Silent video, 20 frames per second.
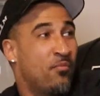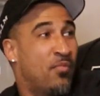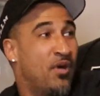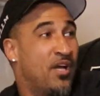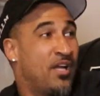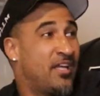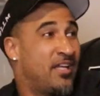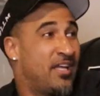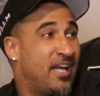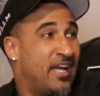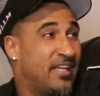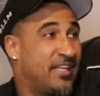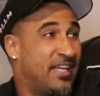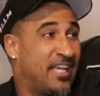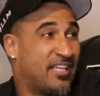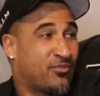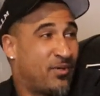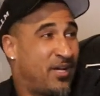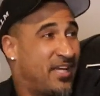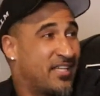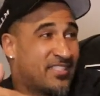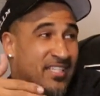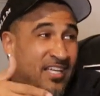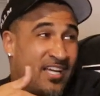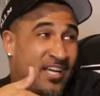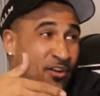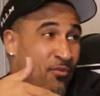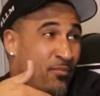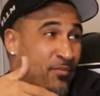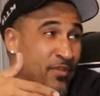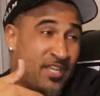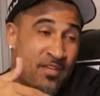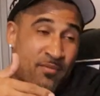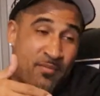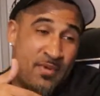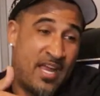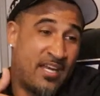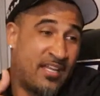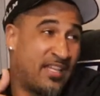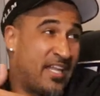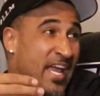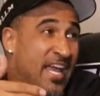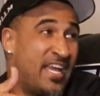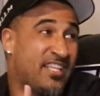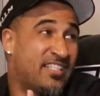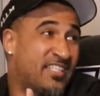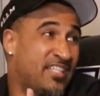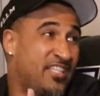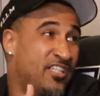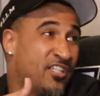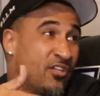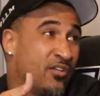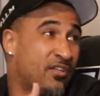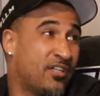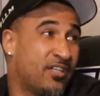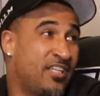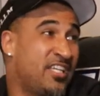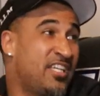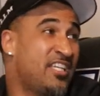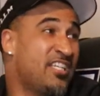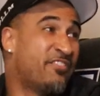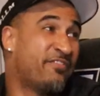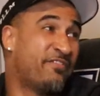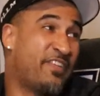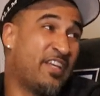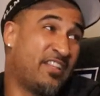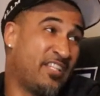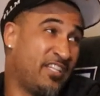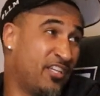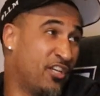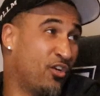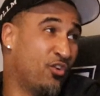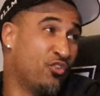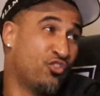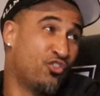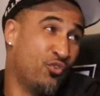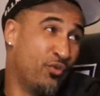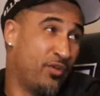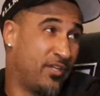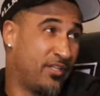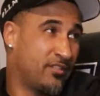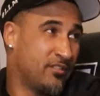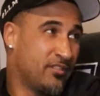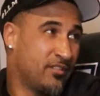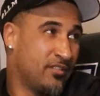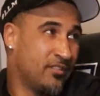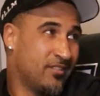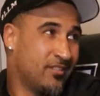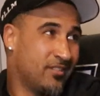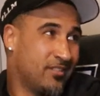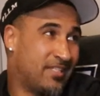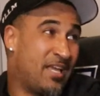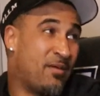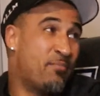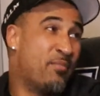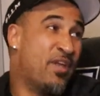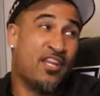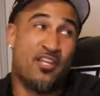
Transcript: But that's why I say I don't get mad at the 18 year these 50 year olds doing right. it. They've